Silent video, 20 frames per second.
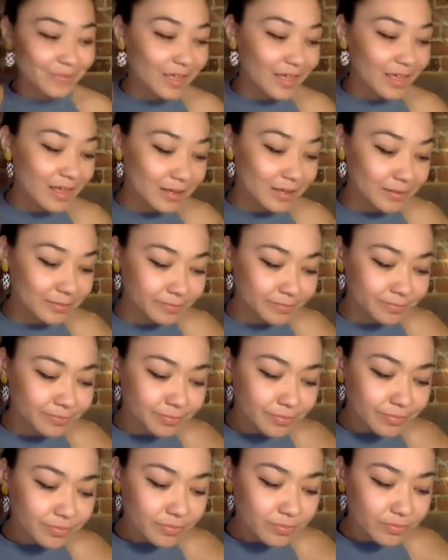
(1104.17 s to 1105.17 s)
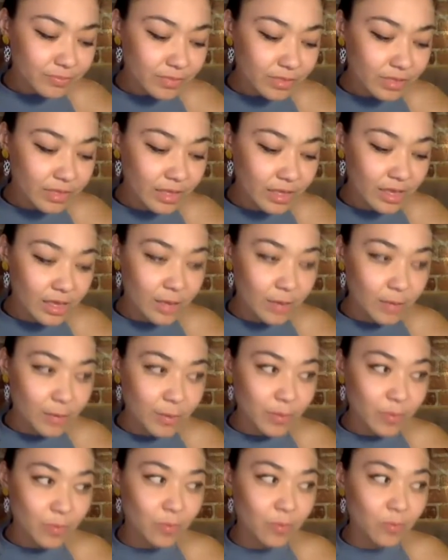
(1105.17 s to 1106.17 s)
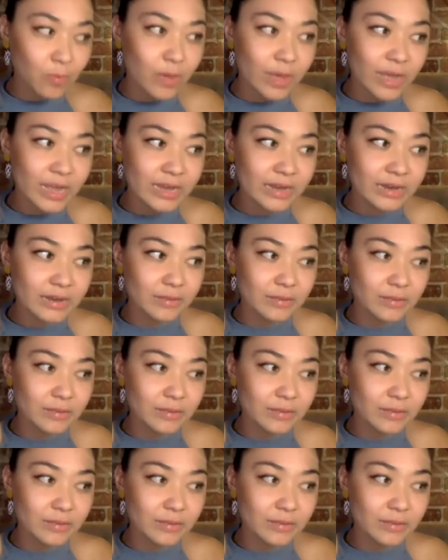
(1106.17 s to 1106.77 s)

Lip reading: But what